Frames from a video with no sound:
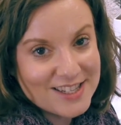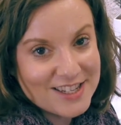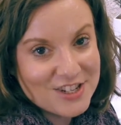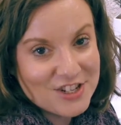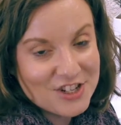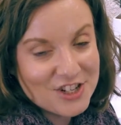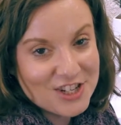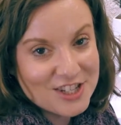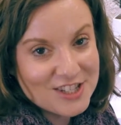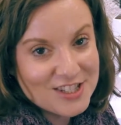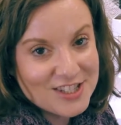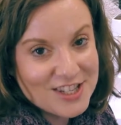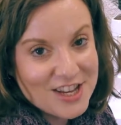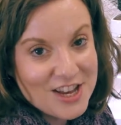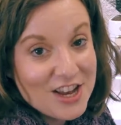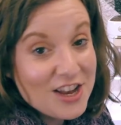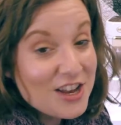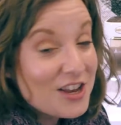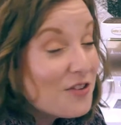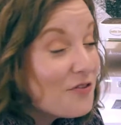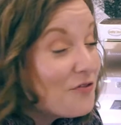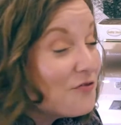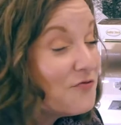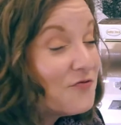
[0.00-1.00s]
inches,
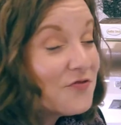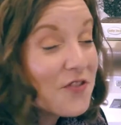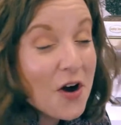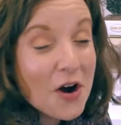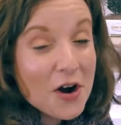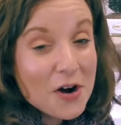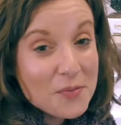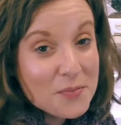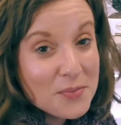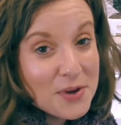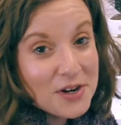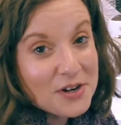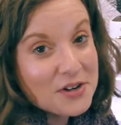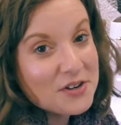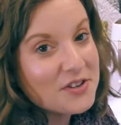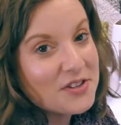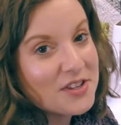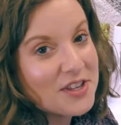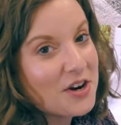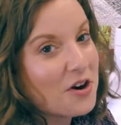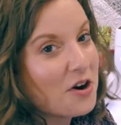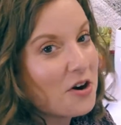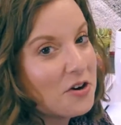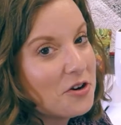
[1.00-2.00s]
far bigger
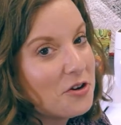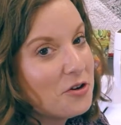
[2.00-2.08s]
than our